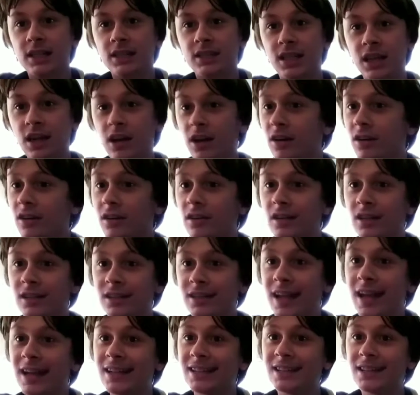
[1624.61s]
Till
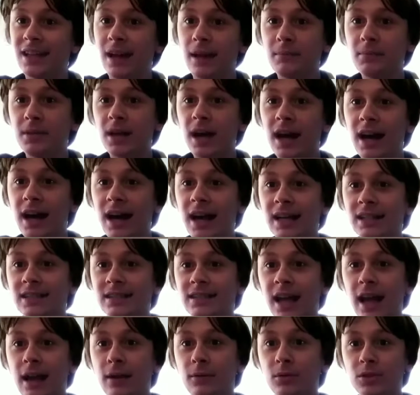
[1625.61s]
next time,
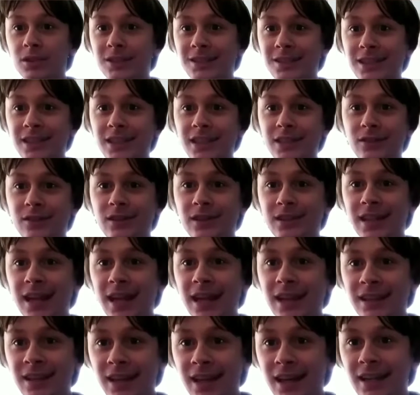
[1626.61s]
guys, I will see you
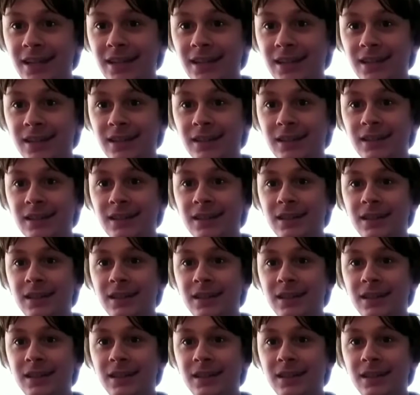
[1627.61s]
again later.